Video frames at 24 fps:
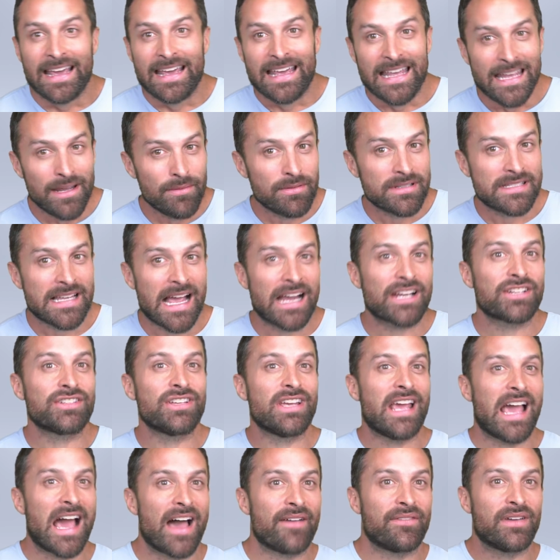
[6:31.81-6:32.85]
he was
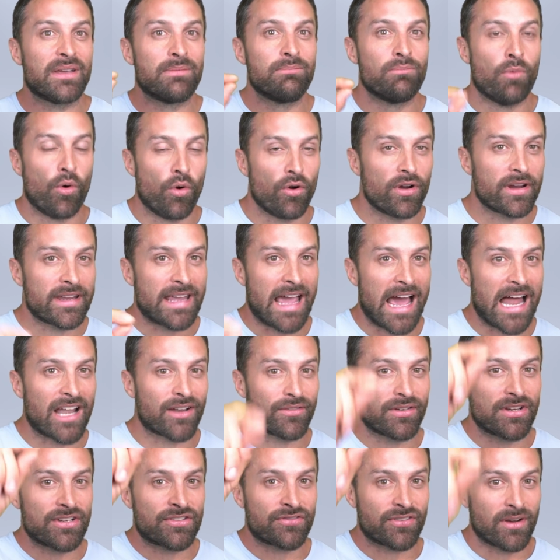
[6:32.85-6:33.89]
actually having more
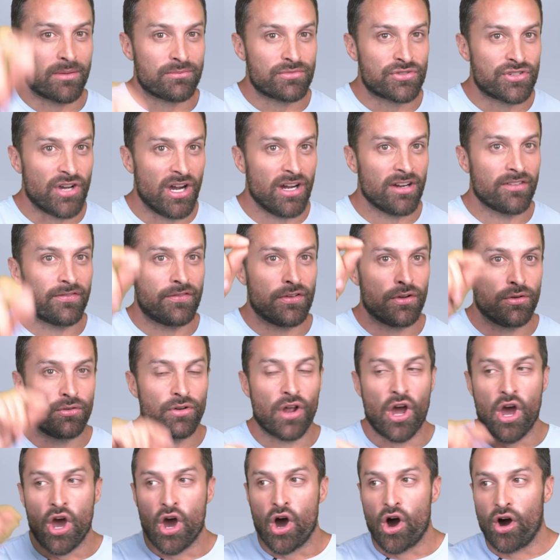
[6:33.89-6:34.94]
calories from junk
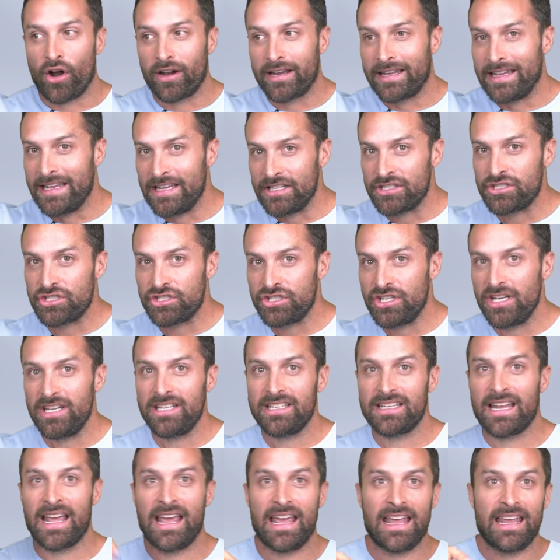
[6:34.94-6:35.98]
food on his
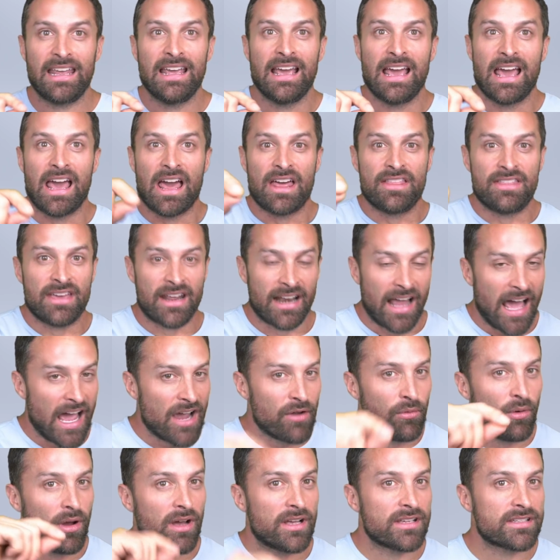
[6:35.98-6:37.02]
cheat day than I
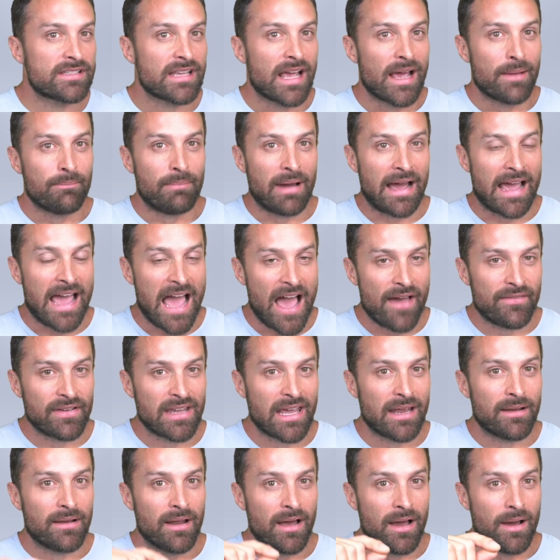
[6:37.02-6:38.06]
was by having
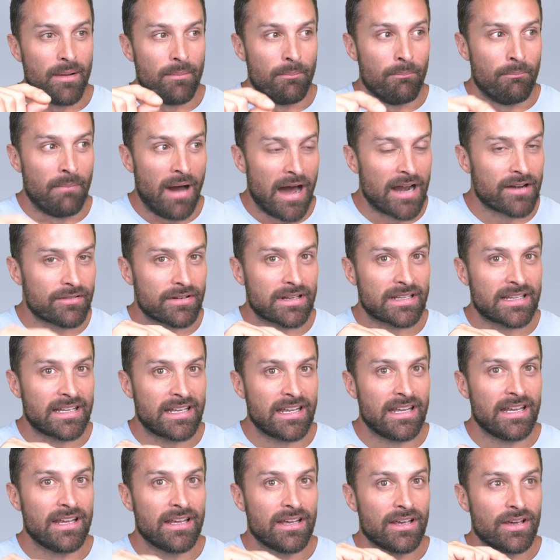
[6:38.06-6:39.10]
it
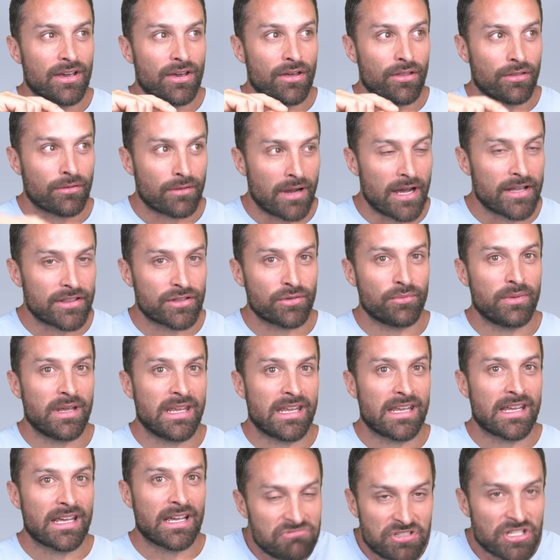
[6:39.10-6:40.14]
moderately throughout the
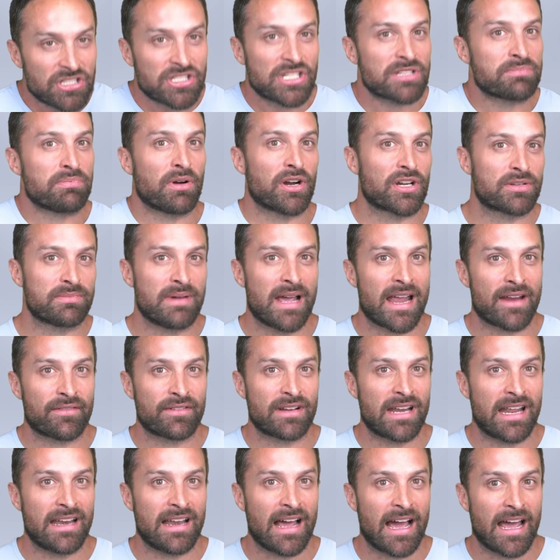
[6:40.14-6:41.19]
week, just as part of my
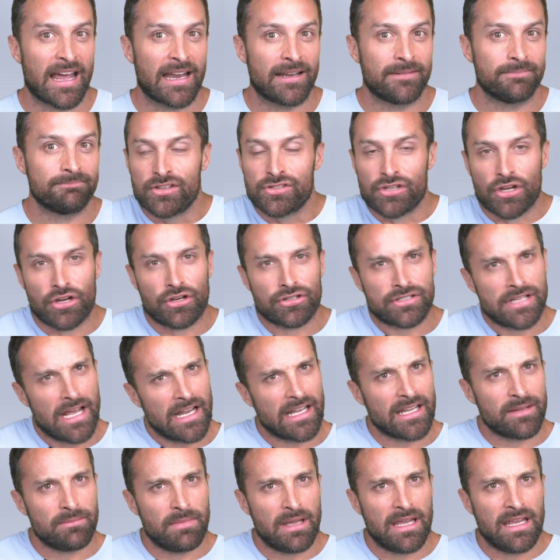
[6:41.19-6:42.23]
everyday diet. So you're
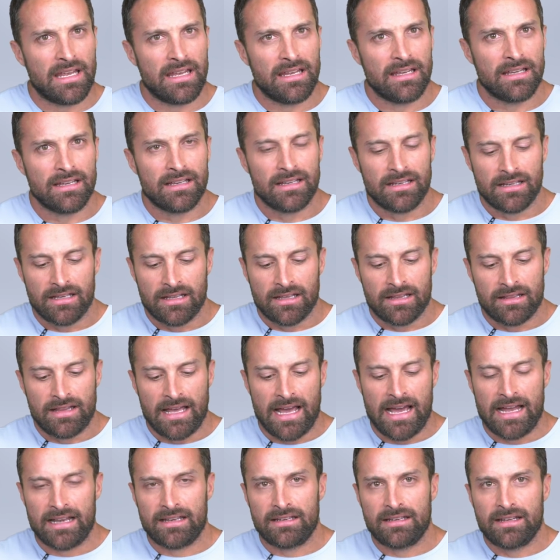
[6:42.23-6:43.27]
telling me
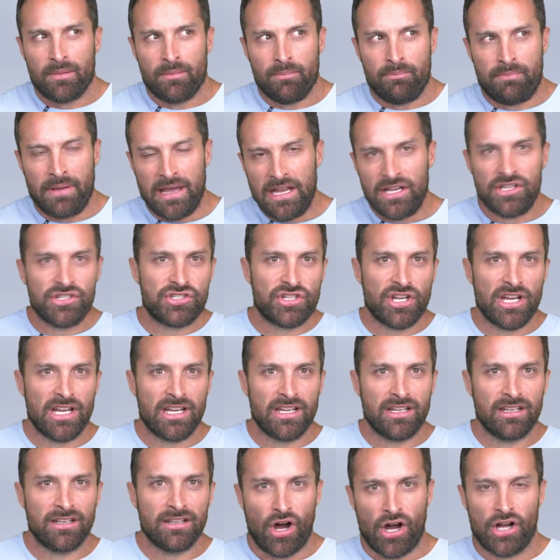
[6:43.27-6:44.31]
that
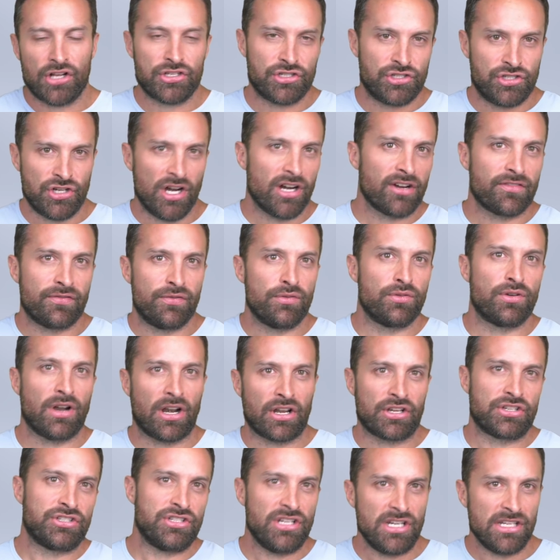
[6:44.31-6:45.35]
binging on junk food on
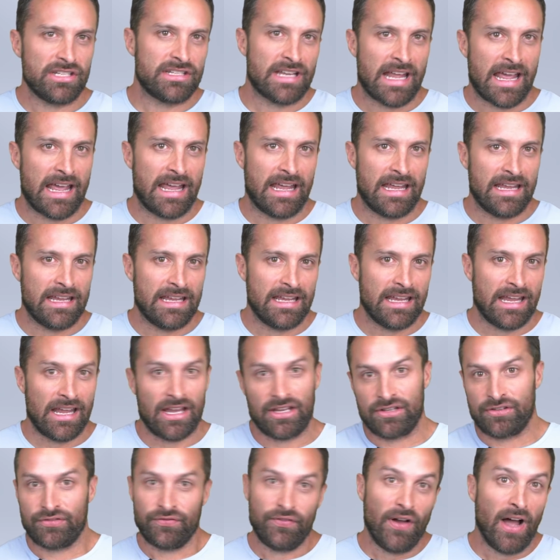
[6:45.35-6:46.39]
a cheat day
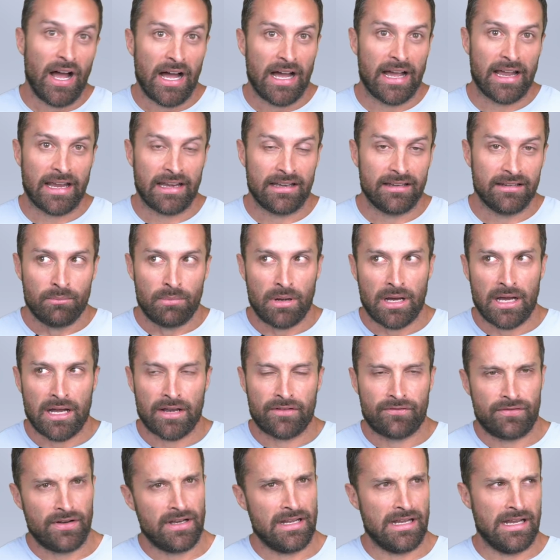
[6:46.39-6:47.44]
is fine,
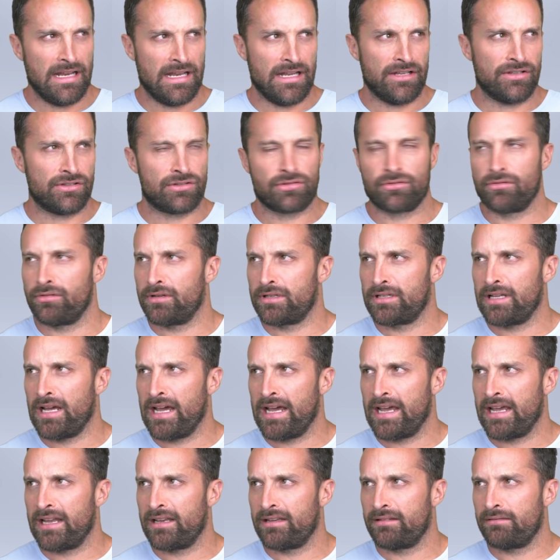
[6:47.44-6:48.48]
but fitting it into a
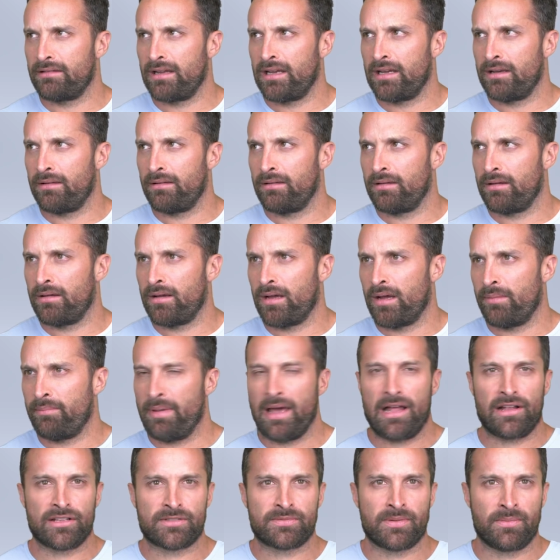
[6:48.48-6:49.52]
diet in uh,
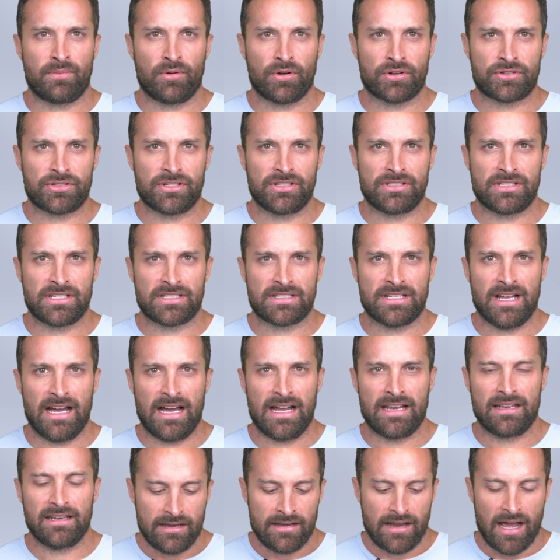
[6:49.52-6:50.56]
balanced proportions is
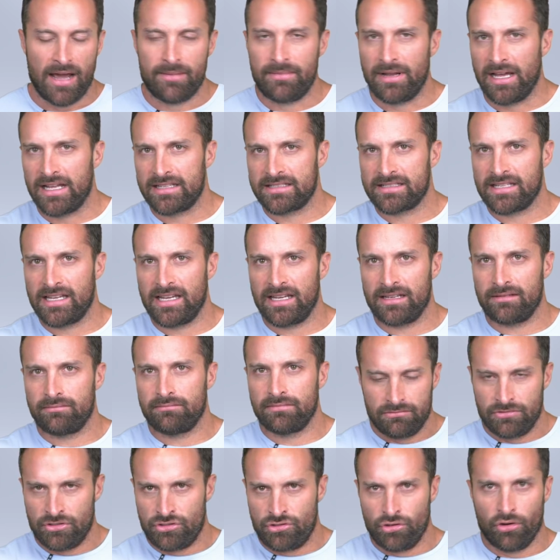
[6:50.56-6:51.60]
not. Now, I'm not saying
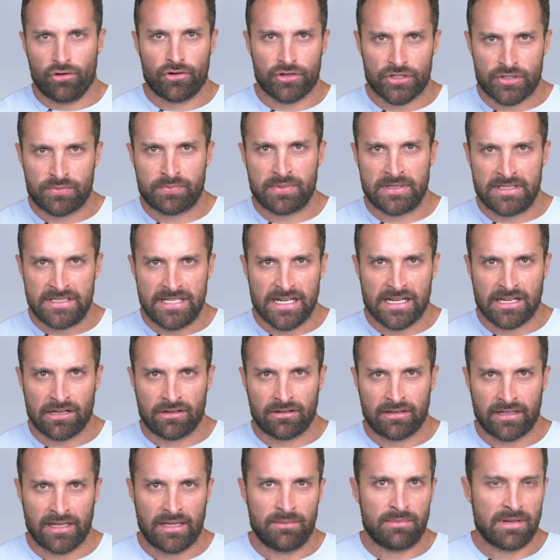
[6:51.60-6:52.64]
George
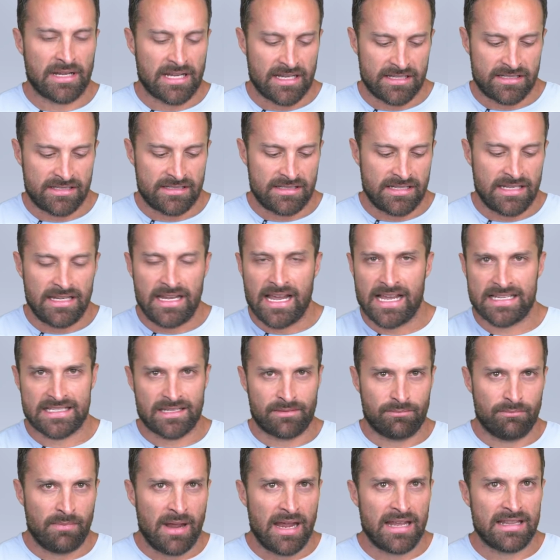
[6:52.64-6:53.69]
particularly because he
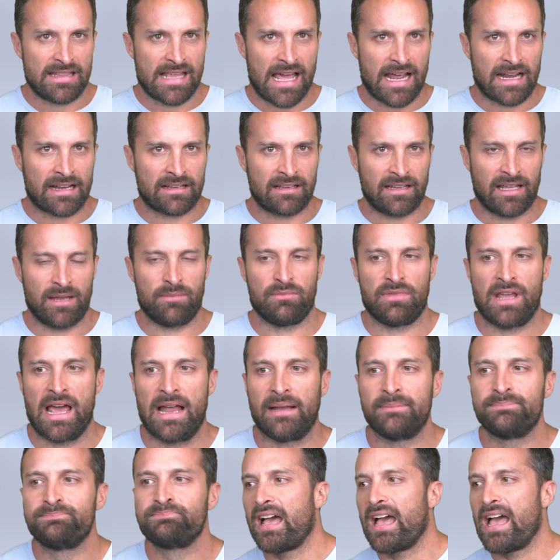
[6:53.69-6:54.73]
hasn't made that claim
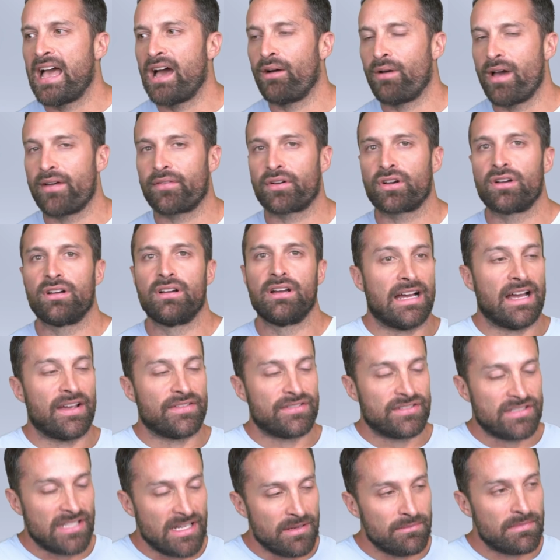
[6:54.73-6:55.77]
yet. However, I've
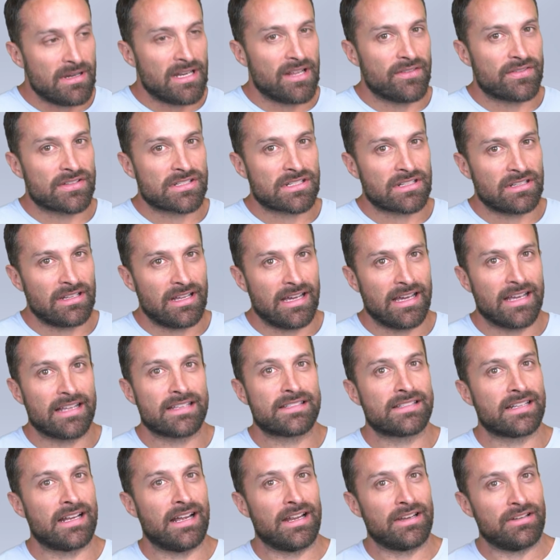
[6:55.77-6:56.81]
seen many of his
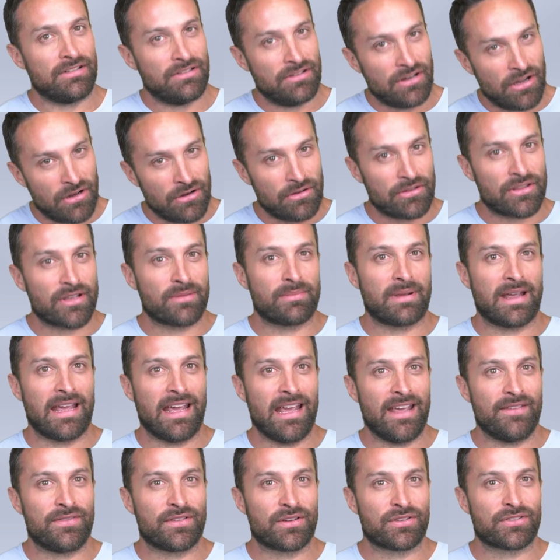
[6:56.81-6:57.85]
clients and I know their
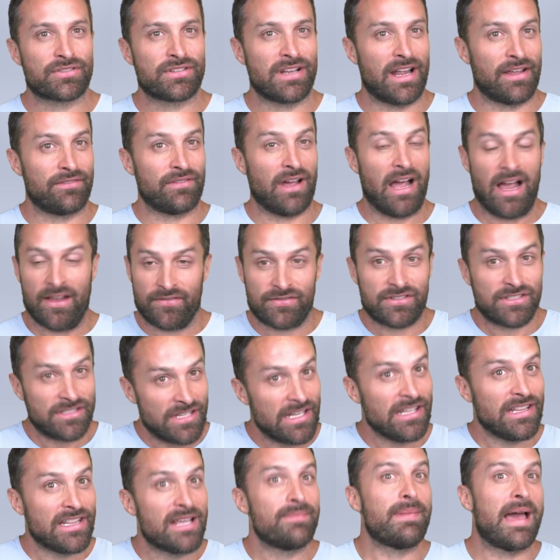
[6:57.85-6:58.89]
behaviors and I've, I've
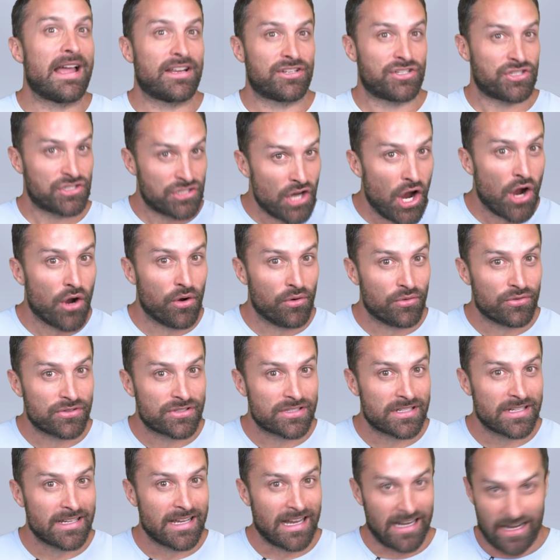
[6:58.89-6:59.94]
seen them at
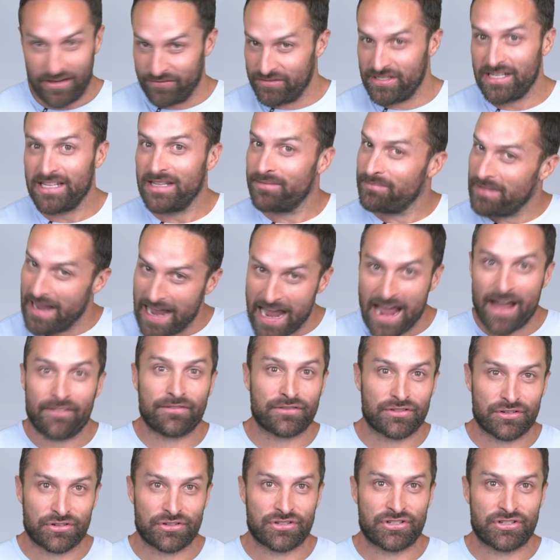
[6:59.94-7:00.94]
shows and I've seen them after